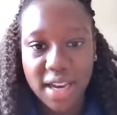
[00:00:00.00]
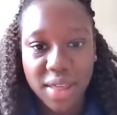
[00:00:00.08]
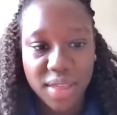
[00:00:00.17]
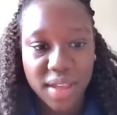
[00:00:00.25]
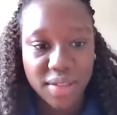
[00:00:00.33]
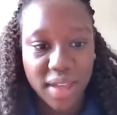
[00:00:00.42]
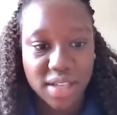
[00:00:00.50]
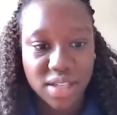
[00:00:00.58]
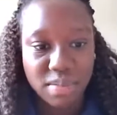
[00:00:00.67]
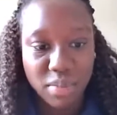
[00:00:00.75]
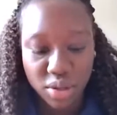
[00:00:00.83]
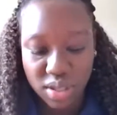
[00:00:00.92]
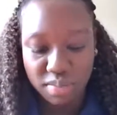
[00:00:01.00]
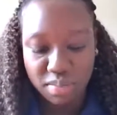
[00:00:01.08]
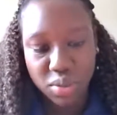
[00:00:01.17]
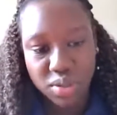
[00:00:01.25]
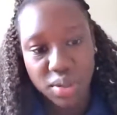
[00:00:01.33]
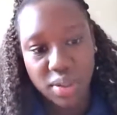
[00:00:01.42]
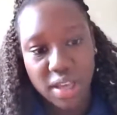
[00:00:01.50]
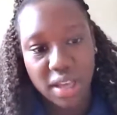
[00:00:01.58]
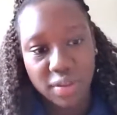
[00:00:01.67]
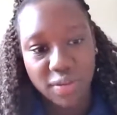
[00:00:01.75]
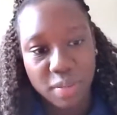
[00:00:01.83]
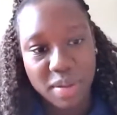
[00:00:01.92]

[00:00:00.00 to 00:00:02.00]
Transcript: And I think that's the most important thing for